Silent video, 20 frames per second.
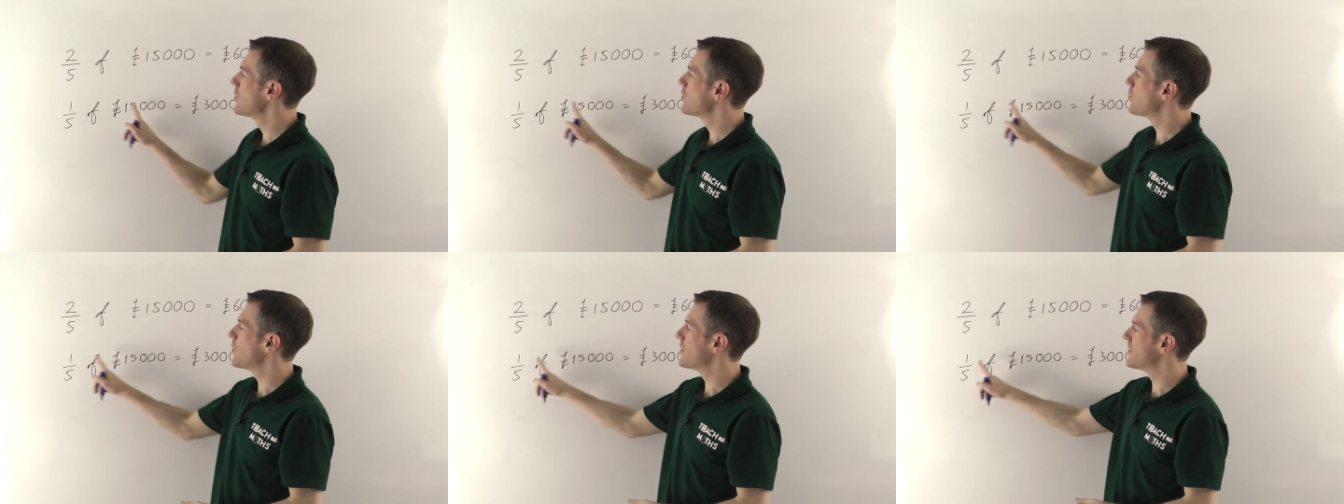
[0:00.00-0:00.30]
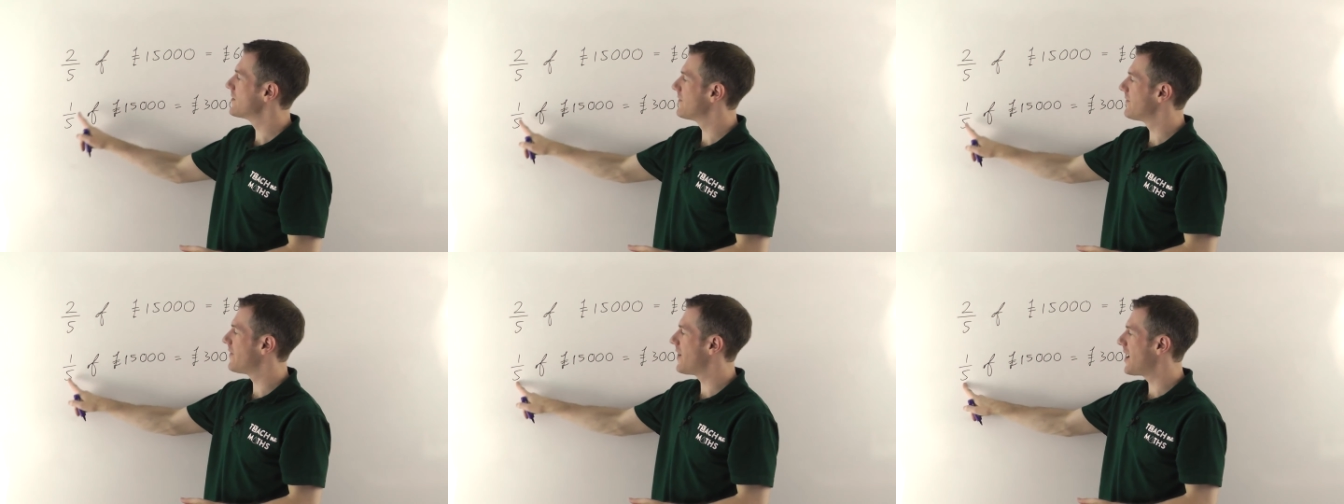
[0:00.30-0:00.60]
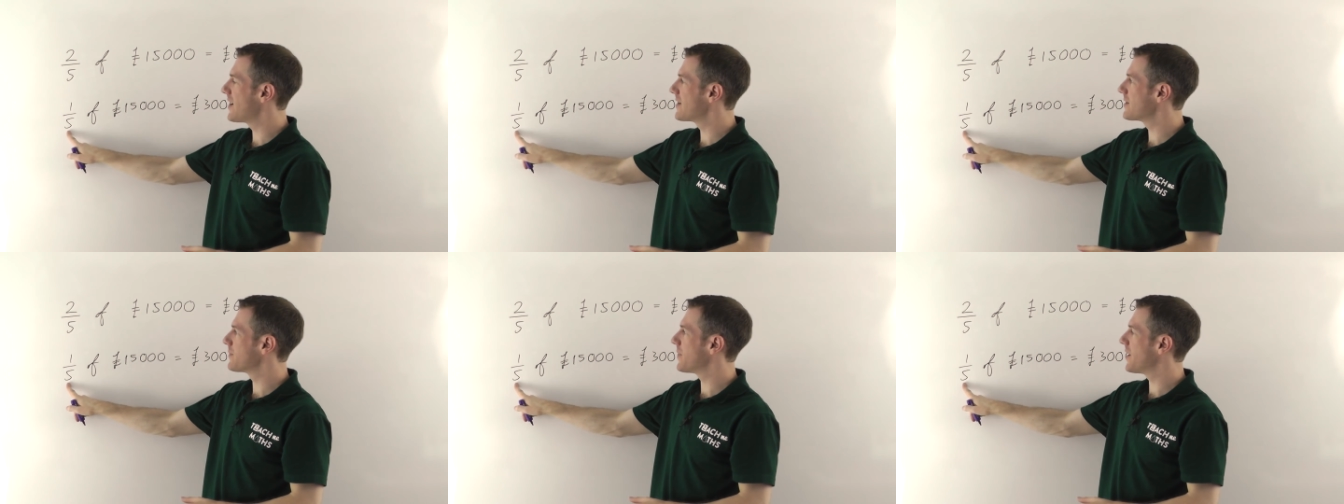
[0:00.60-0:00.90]
we're
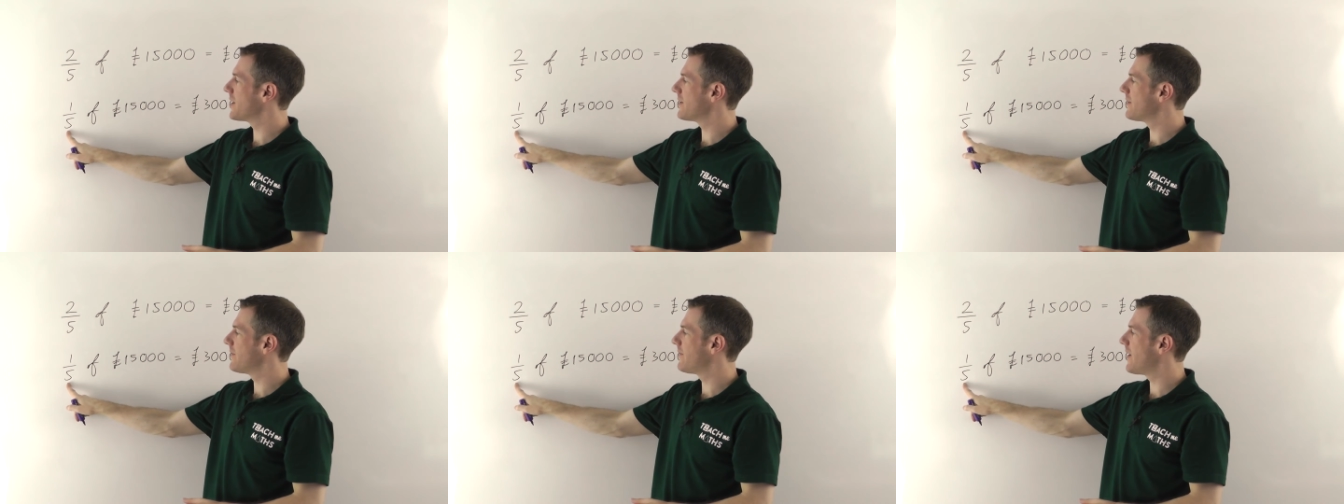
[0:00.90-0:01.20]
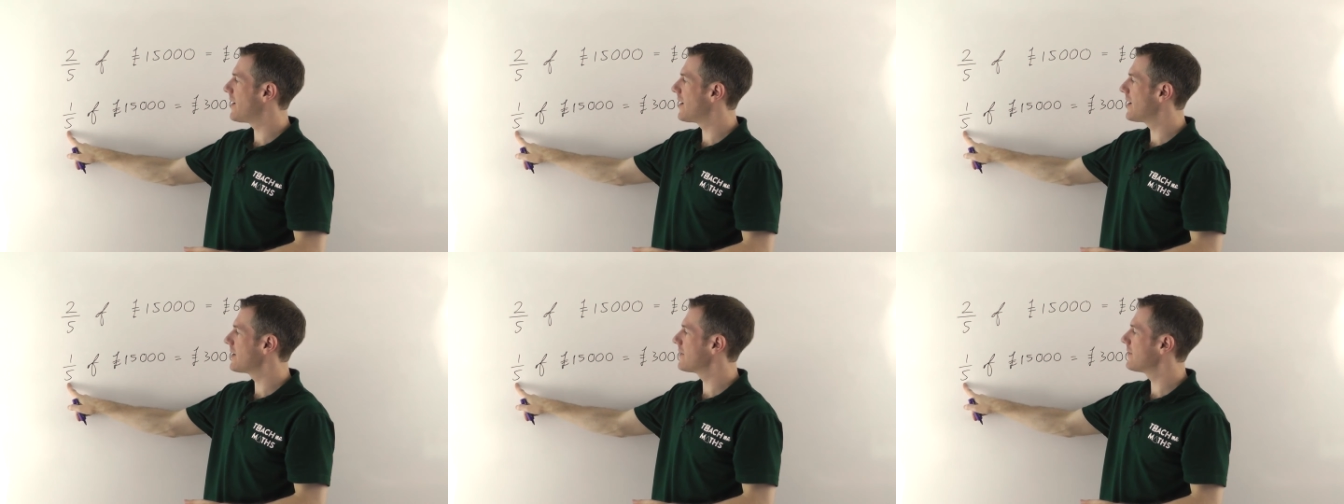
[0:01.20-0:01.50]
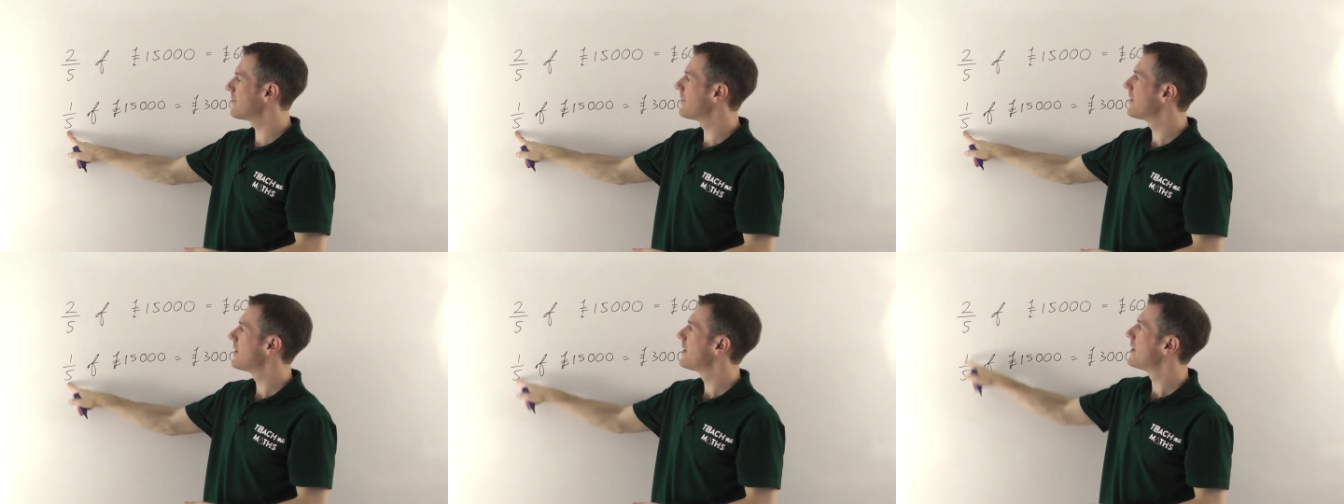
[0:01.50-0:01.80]
dividing by the
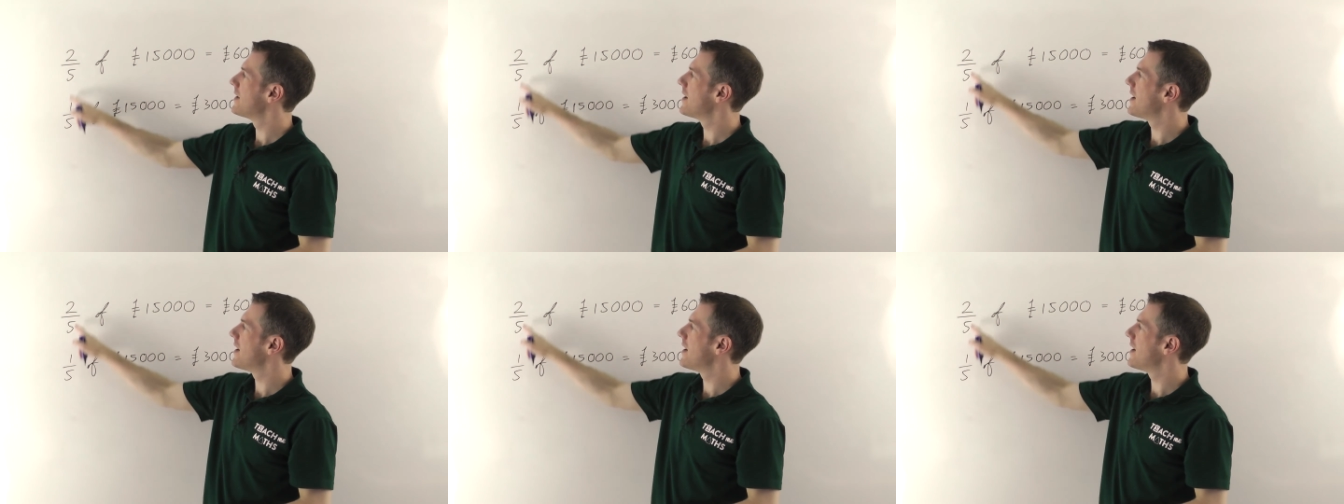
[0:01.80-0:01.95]
5,